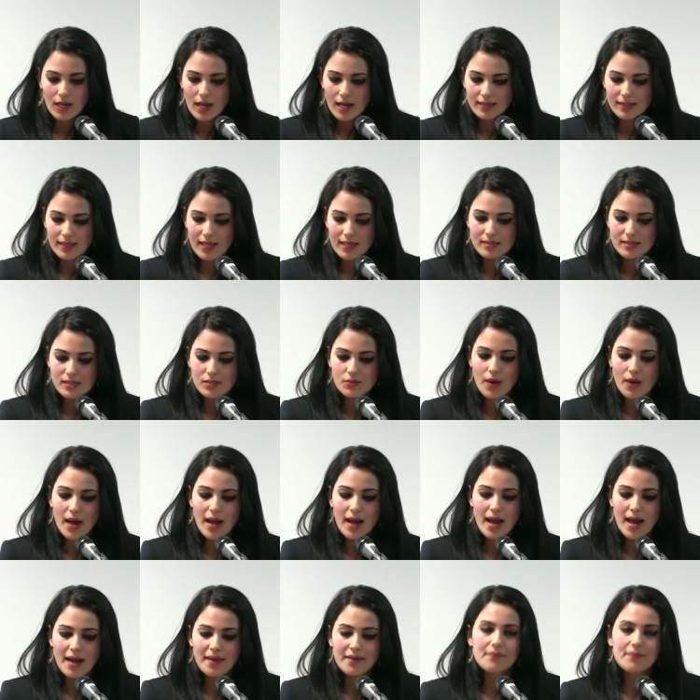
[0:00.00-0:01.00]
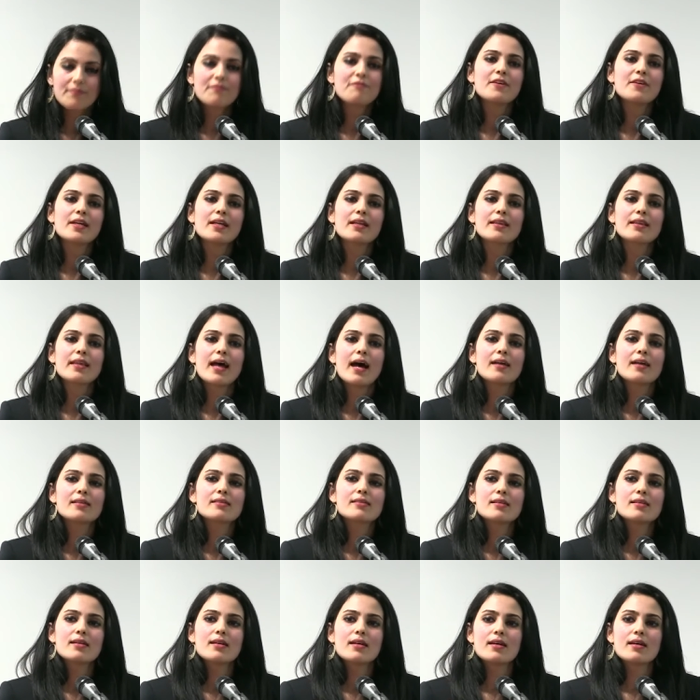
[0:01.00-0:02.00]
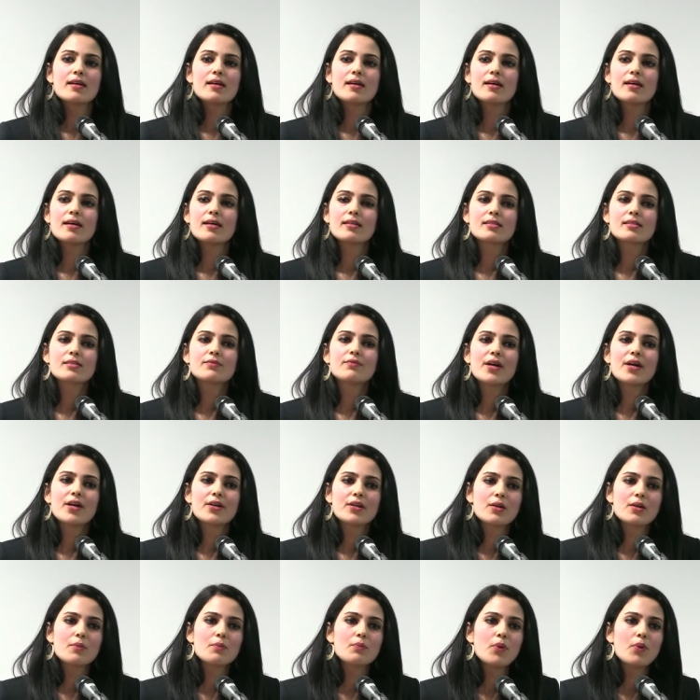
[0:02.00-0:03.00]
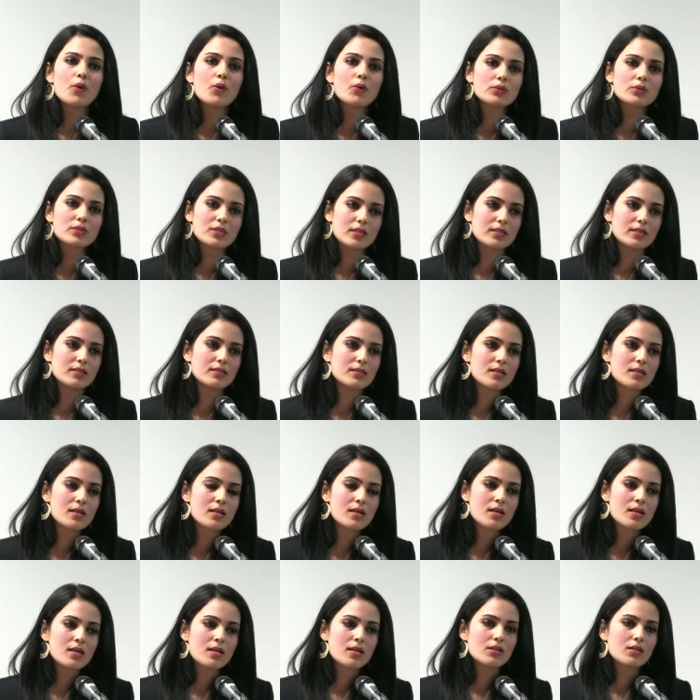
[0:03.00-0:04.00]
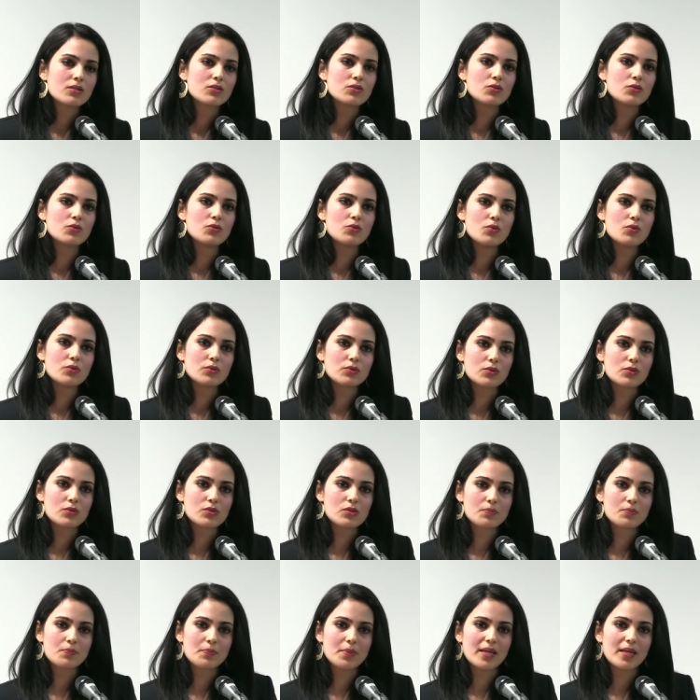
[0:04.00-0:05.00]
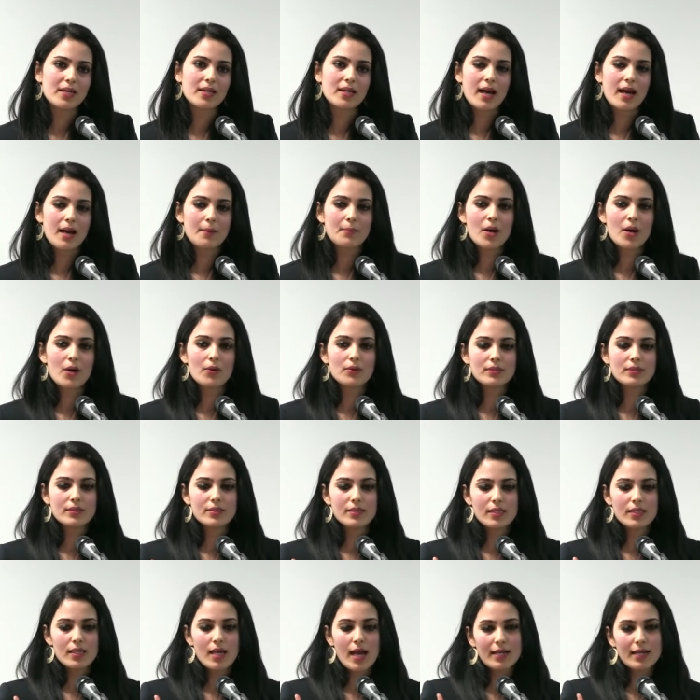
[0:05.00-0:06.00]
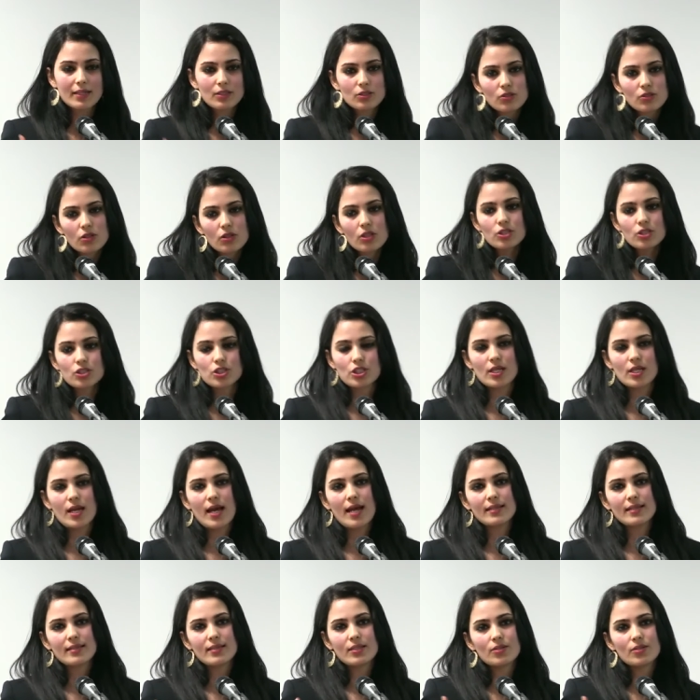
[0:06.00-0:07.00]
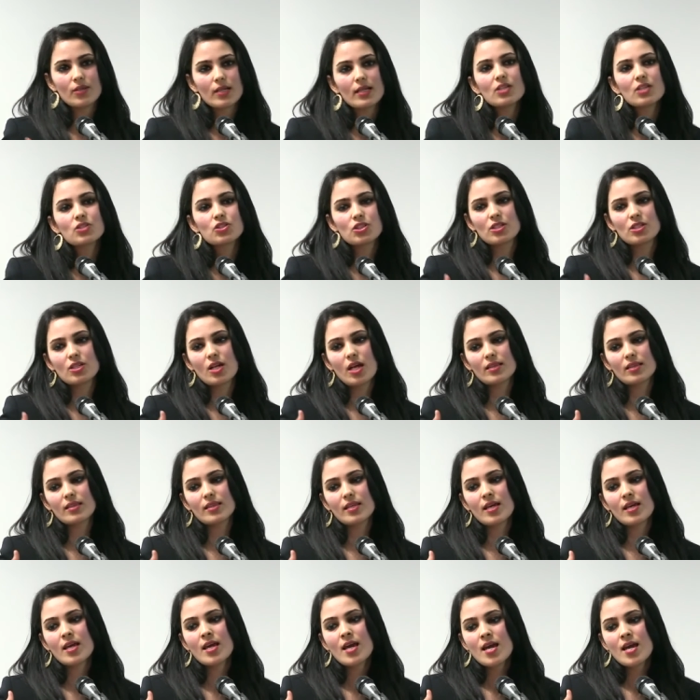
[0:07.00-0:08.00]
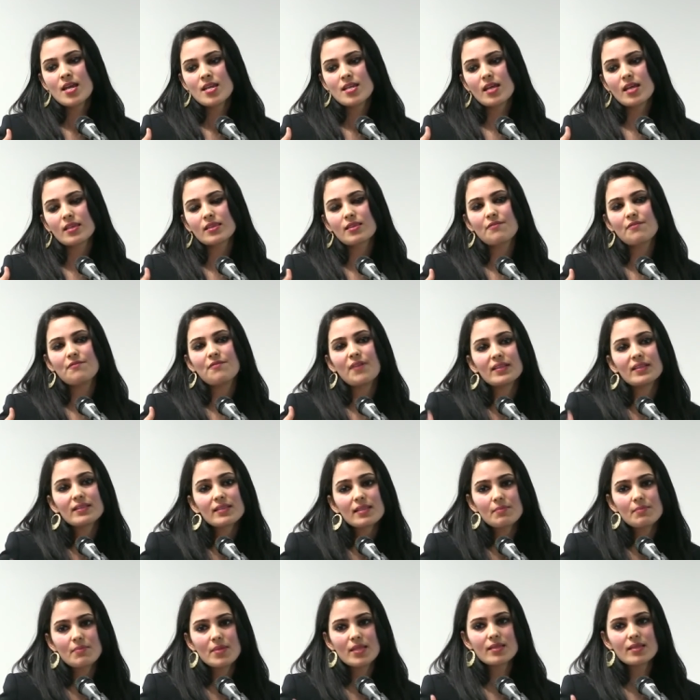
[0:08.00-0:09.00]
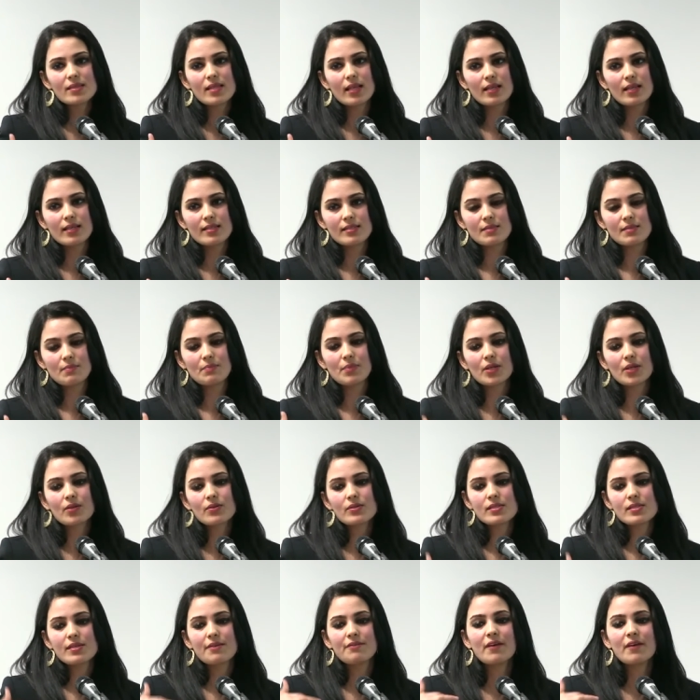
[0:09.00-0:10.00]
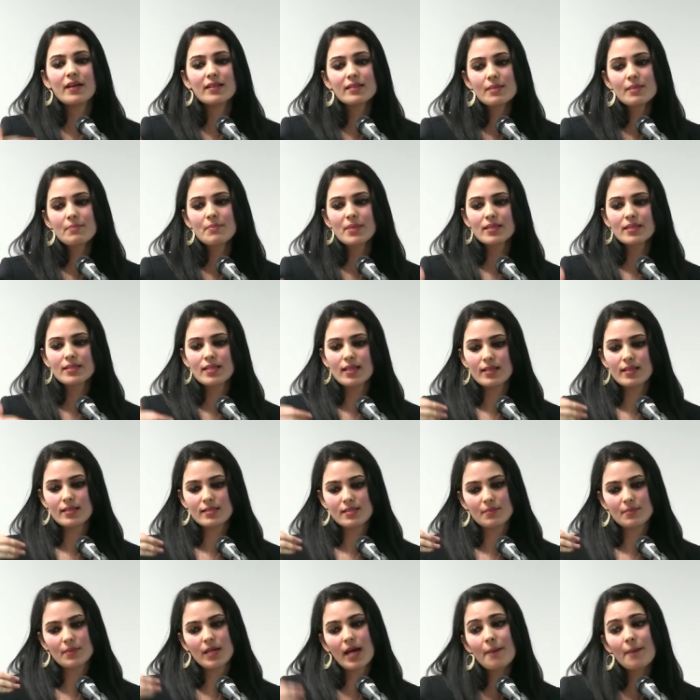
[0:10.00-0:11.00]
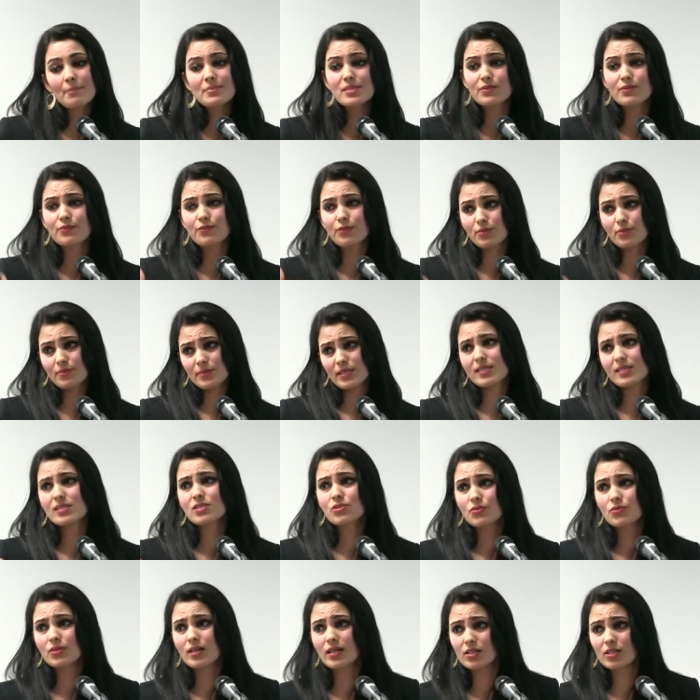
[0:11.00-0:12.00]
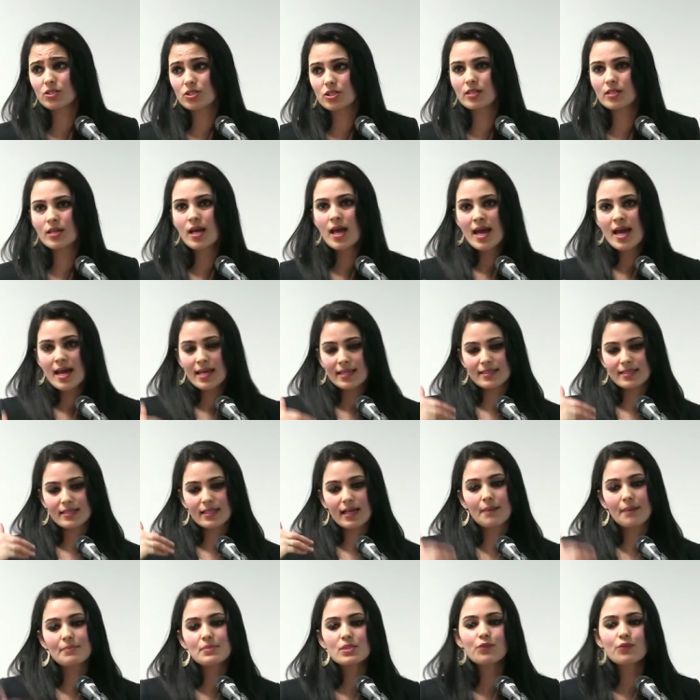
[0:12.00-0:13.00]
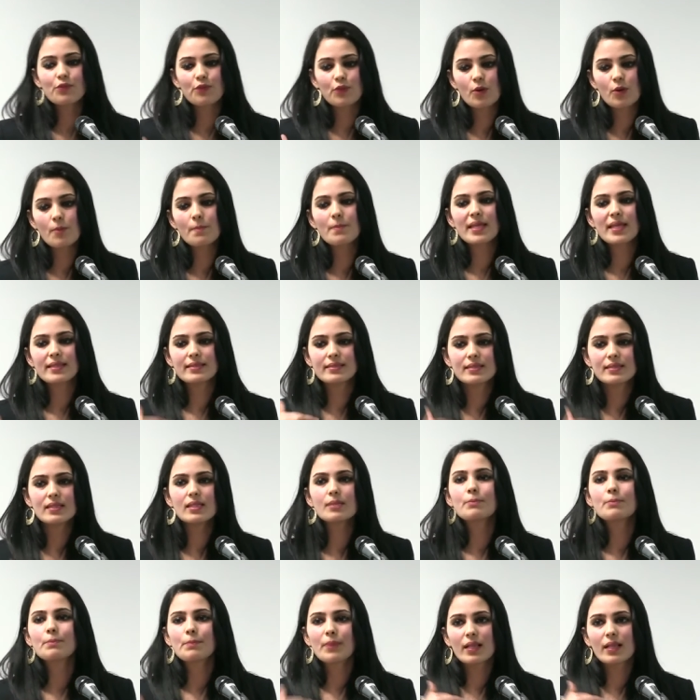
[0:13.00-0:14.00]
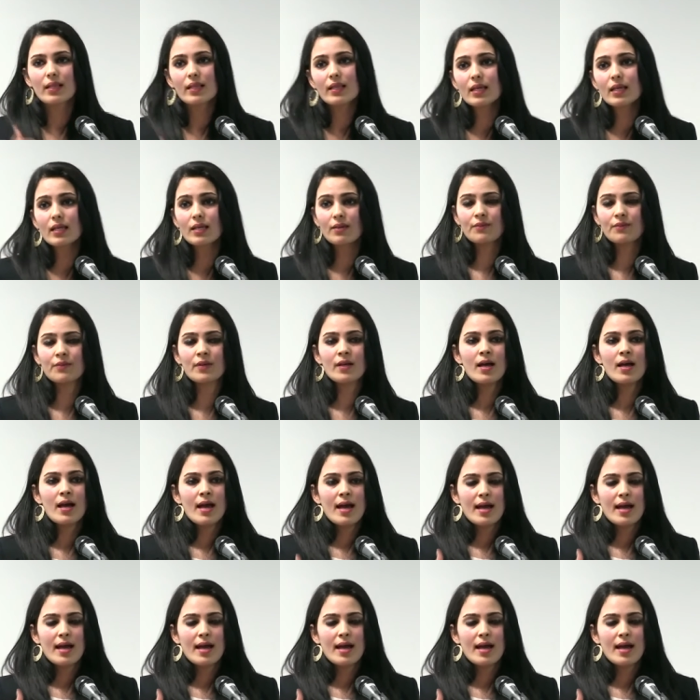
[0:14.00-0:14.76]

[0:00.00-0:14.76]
and that's why I feel that uh, it's very important to, to speak about the ideology and the religion, not the, not the fundamentalism, because the fundamentalism comes from this religion. It comes from a deep belief.